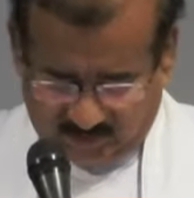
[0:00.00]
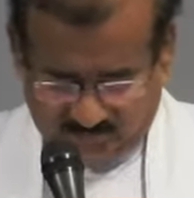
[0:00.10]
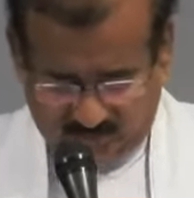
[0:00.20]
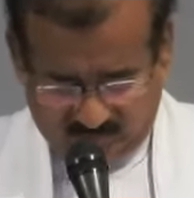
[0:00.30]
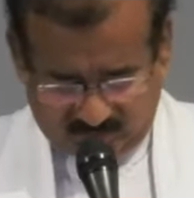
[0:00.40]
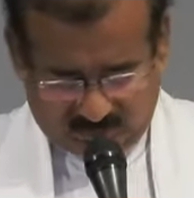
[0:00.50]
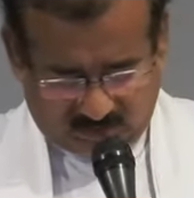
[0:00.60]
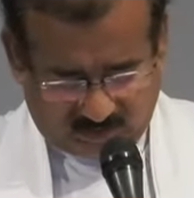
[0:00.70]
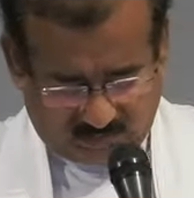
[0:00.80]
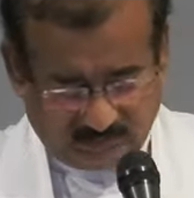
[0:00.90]
Temple of
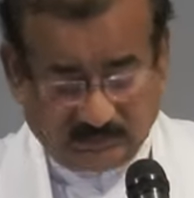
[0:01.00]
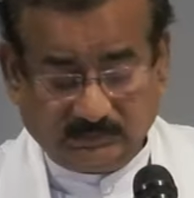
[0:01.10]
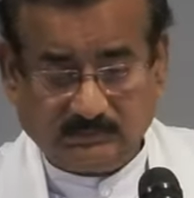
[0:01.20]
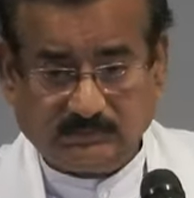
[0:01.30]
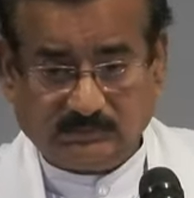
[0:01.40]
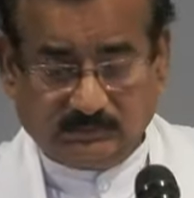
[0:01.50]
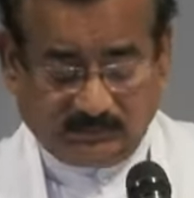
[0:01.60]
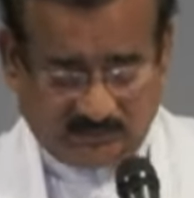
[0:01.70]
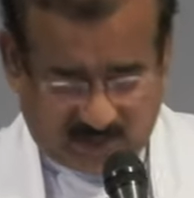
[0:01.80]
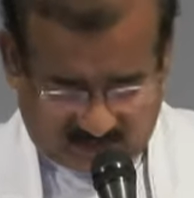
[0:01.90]
Jerusalem,
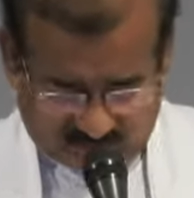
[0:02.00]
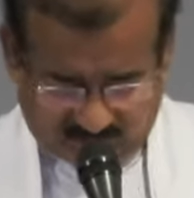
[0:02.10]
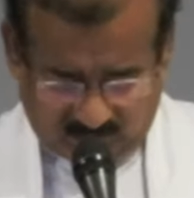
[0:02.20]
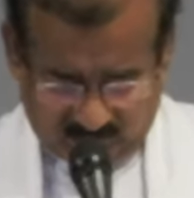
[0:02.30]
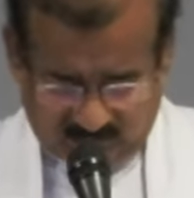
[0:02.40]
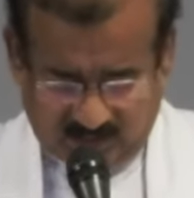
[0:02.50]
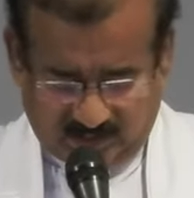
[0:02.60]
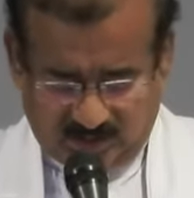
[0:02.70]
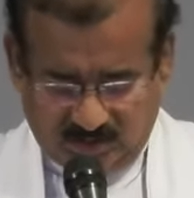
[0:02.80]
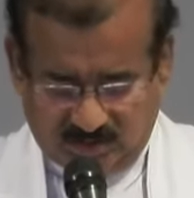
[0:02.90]
they thought
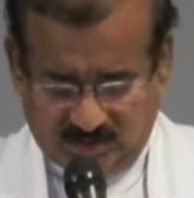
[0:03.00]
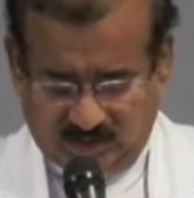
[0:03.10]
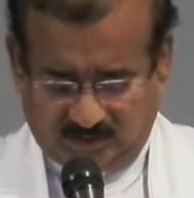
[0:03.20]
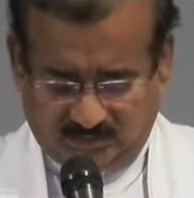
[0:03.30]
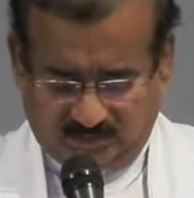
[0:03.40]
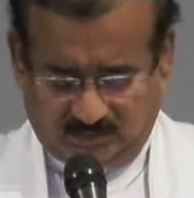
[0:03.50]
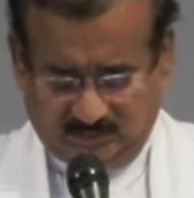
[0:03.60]
that it is a